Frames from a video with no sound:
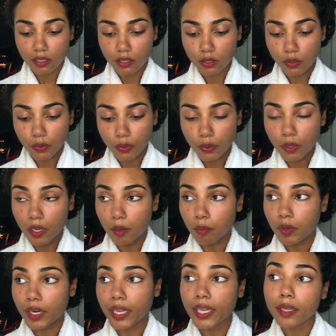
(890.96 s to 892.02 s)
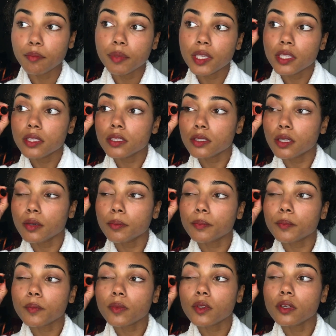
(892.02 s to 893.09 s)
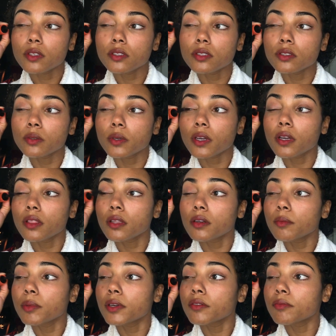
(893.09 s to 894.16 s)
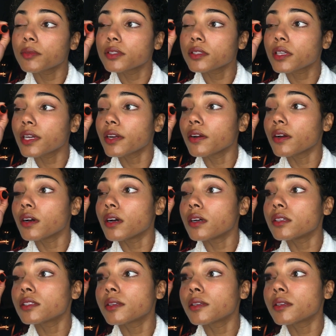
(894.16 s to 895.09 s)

screwed up when I ate pizza. I'm just doing a little bit of mascara.